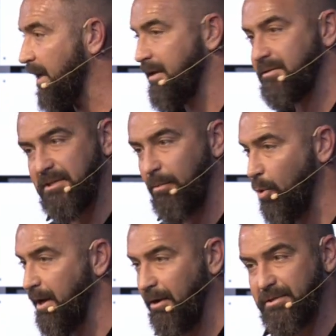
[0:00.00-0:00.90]
in
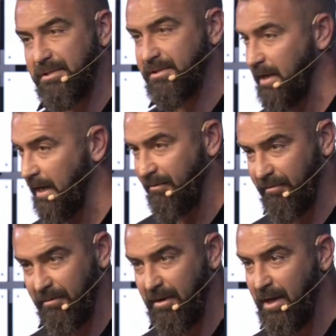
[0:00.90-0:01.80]
someone else's
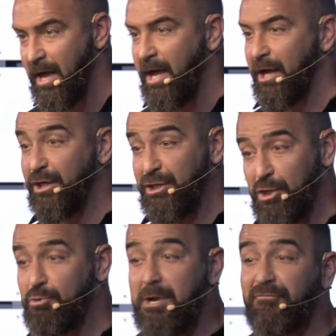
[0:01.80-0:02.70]
life. Because
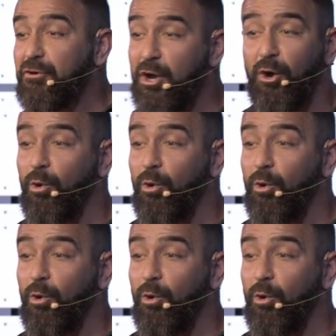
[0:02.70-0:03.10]
you never know